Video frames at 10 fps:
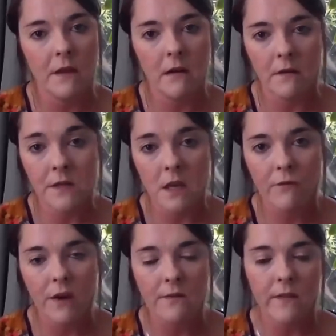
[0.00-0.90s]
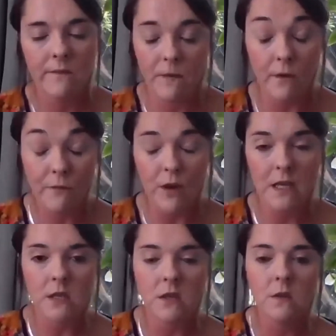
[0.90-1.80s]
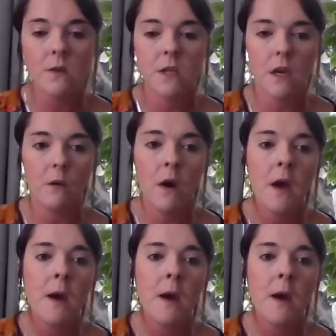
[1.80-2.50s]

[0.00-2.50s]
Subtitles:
then obviously you're free to do so.